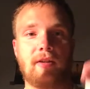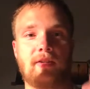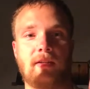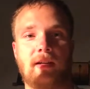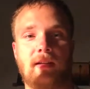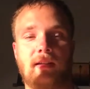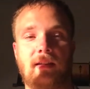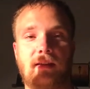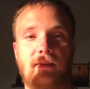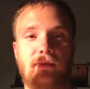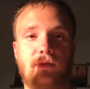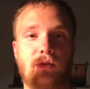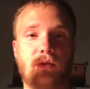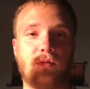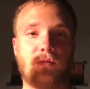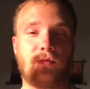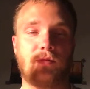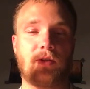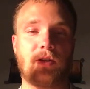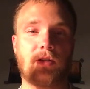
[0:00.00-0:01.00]
said if
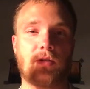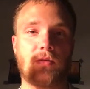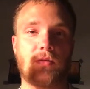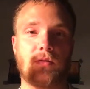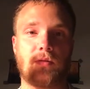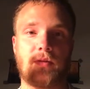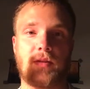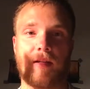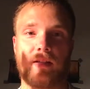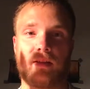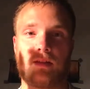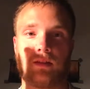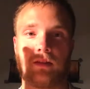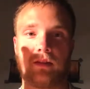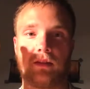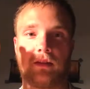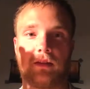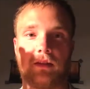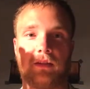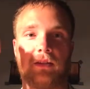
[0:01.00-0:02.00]
you feel that
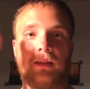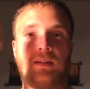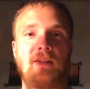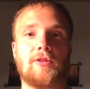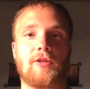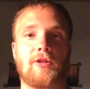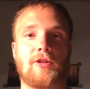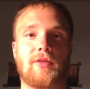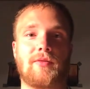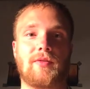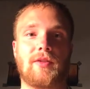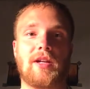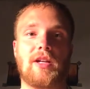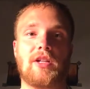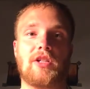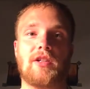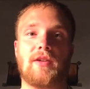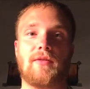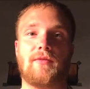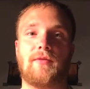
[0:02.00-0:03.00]
the
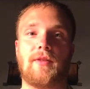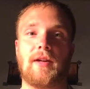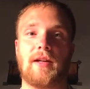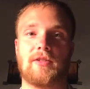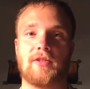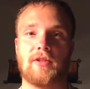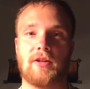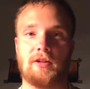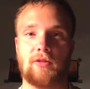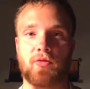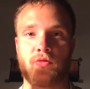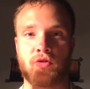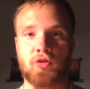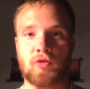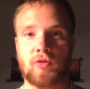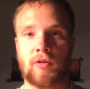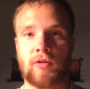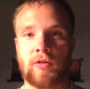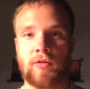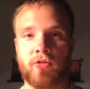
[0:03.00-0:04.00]
detoxification effects are too
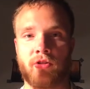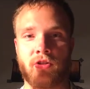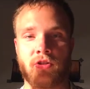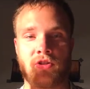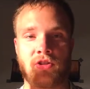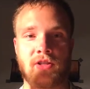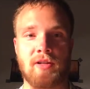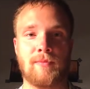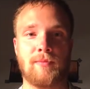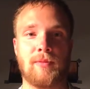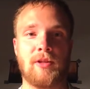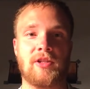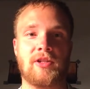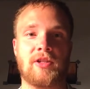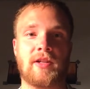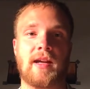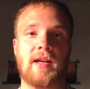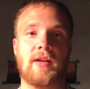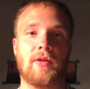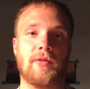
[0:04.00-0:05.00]
strong, just simply
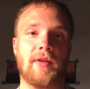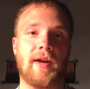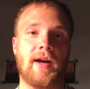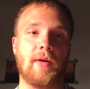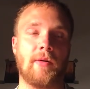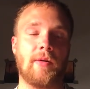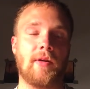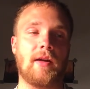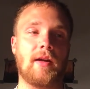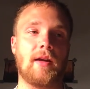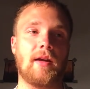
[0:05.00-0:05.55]
scale down.